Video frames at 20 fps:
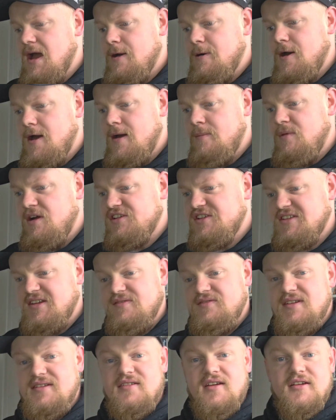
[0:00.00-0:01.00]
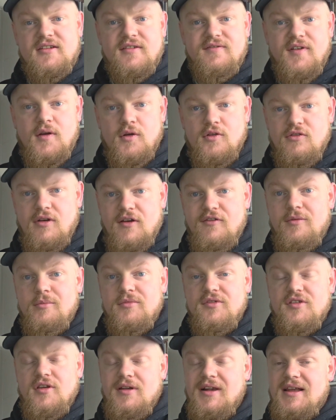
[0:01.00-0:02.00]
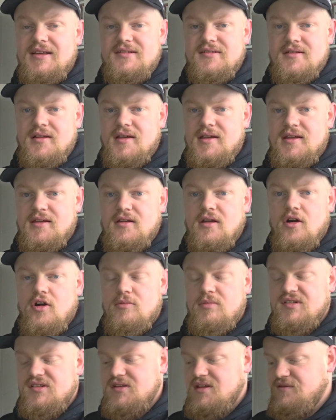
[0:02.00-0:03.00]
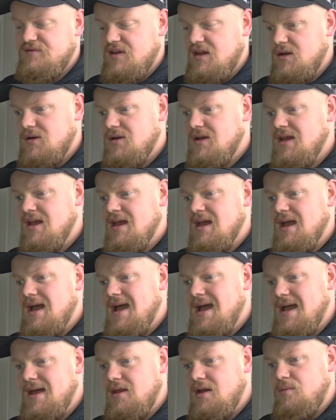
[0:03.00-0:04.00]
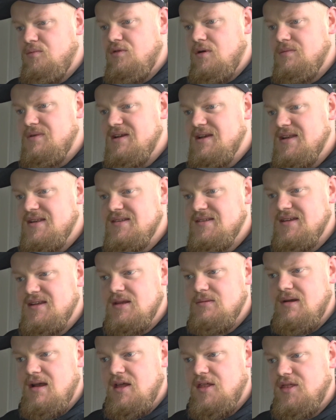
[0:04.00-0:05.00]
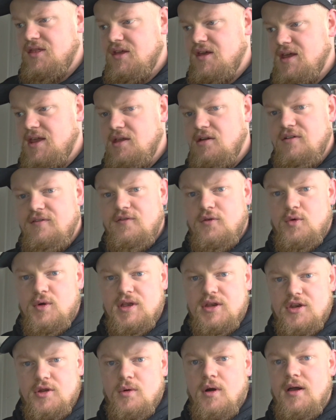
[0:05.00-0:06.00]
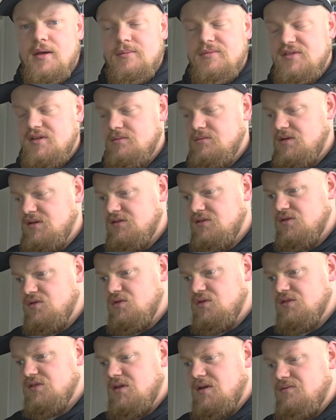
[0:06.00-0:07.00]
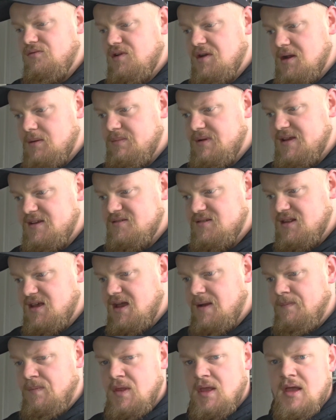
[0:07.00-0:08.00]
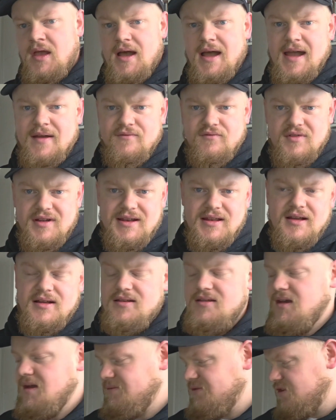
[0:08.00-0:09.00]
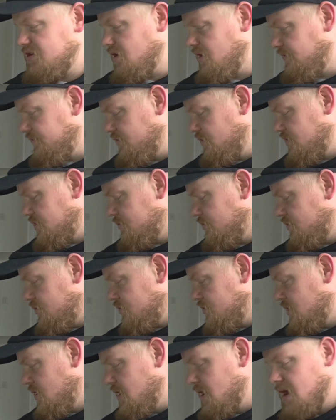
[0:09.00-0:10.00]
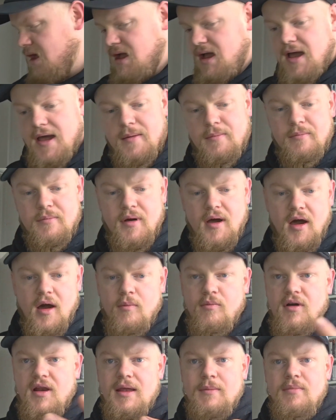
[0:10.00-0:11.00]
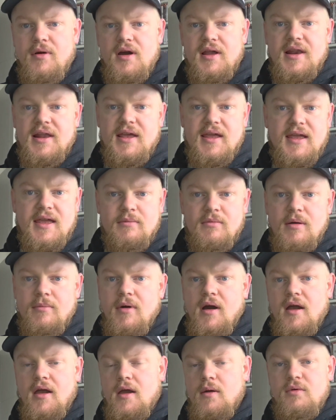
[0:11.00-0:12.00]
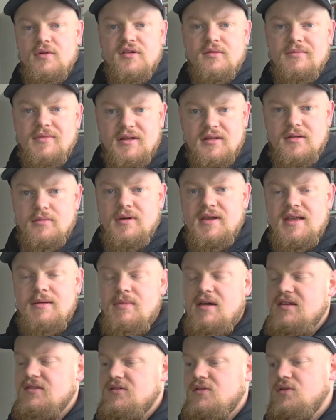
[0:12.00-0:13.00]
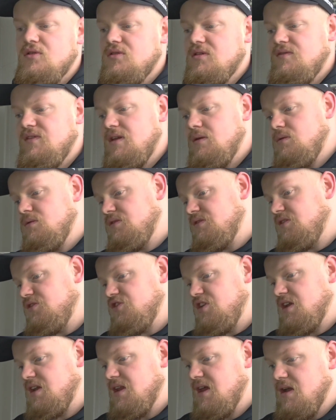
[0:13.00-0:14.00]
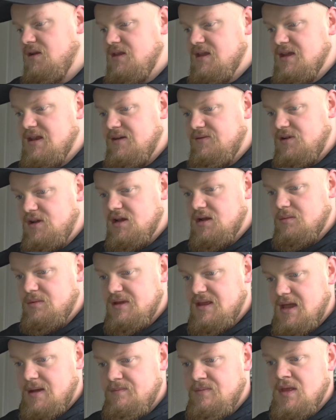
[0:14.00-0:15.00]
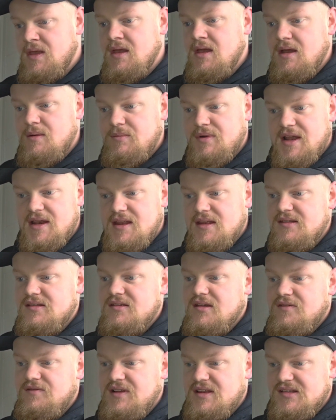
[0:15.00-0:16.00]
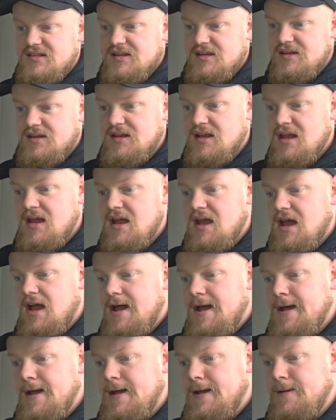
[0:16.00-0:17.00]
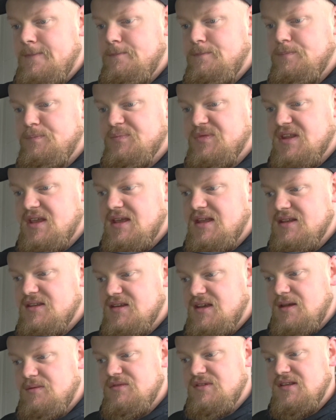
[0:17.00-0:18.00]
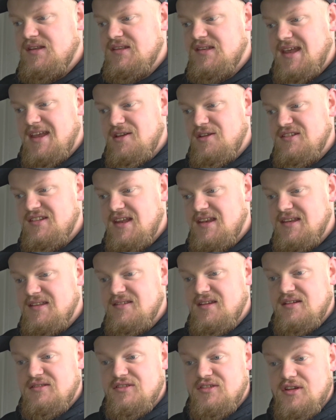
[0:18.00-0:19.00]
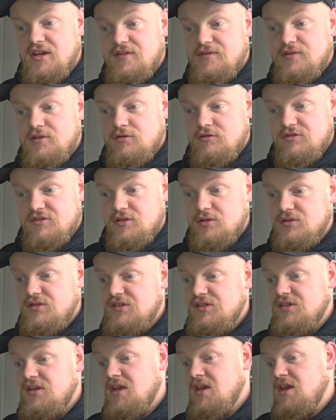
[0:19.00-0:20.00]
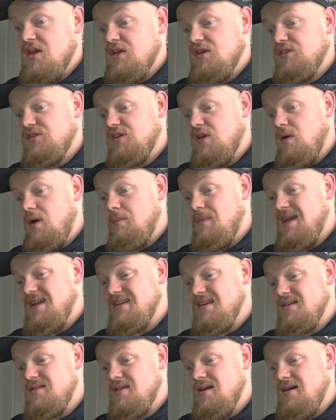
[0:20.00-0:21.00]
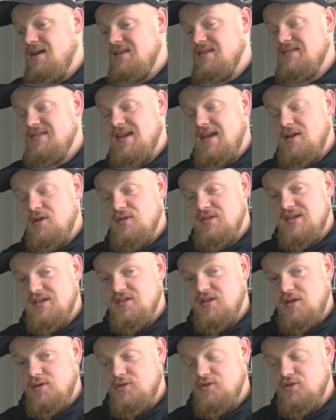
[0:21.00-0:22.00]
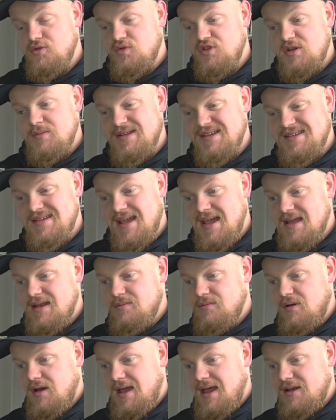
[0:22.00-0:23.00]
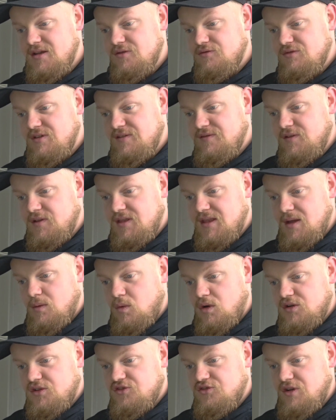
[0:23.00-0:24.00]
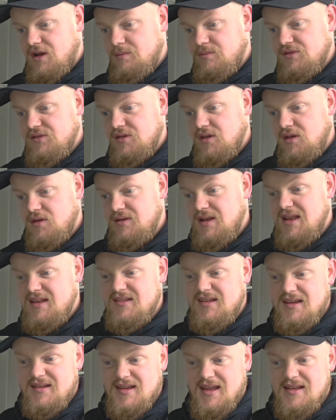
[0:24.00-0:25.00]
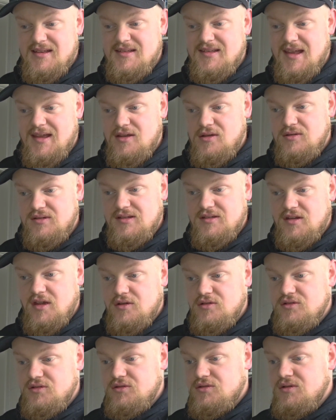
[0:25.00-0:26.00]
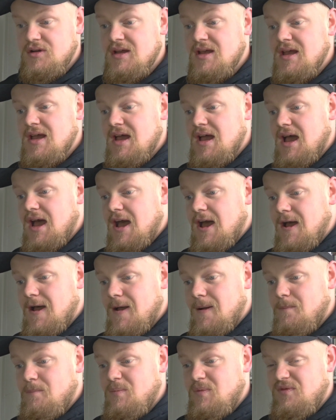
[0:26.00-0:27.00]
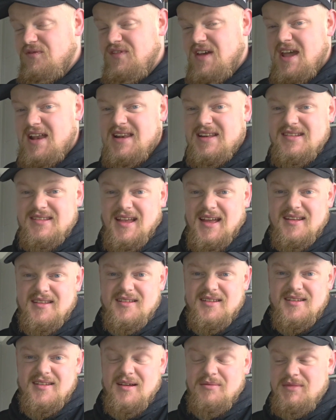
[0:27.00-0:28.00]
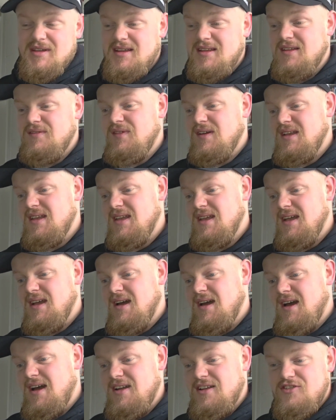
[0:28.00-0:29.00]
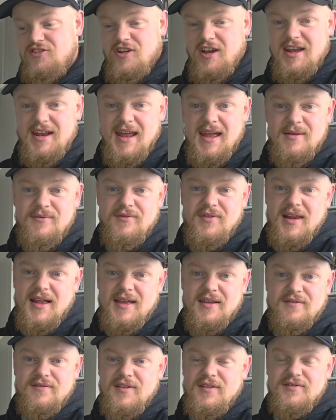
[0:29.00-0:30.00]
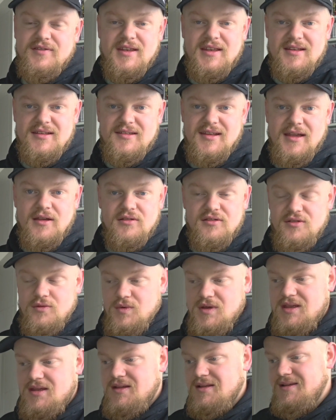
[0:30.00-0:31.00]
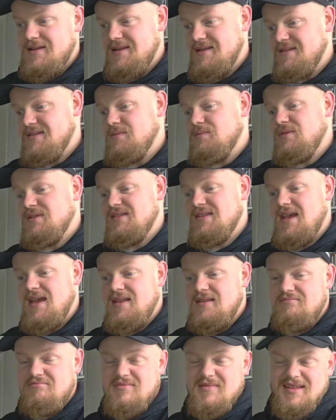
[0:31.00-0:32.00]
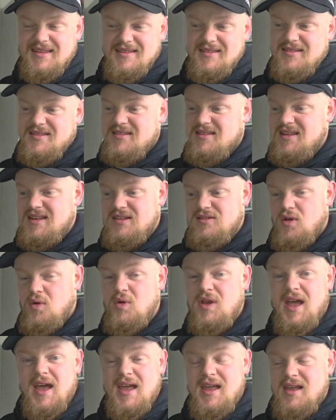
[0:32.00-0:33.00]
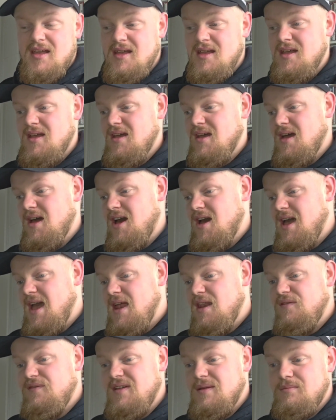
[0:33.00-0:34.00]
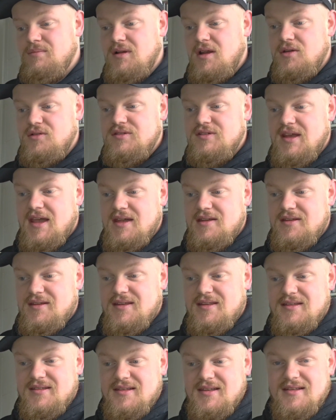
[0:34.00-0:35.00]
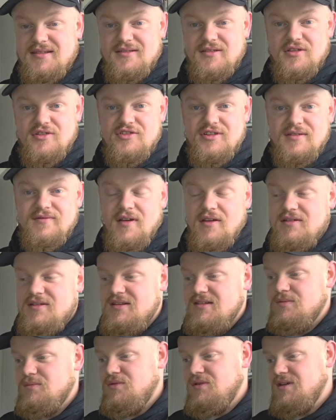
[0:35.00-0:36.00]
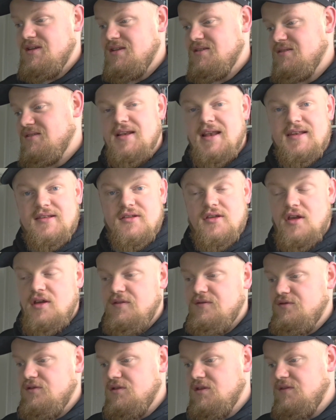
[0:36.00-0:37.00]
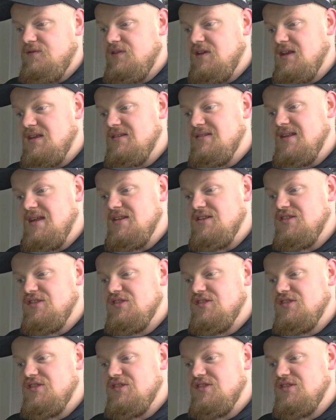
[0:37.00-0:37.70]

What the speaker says: I just haven't had time to photograph them. So last night, got all my stuff out, and I probably listed about 30 or 40 new items on my store. So I'm really pleased with that. I haven't really got time to go through them all. But I'll probably put a link in my bio or something to my eBay store, so if anyone wants to check it out, you can have a look. But yeah, plenty of stuff listed. In terms of the sales, then it's time to go for the results. So I made 9 sales in total. Would have been 10, but I had to refund that watch strap. So let's say 10 sales in total. Fairly standard. I mean, if I try and aim for like 15 sales a week at least, but 10 is okay. Anything below 10 is usually very disappointing. So let's go through the figures then.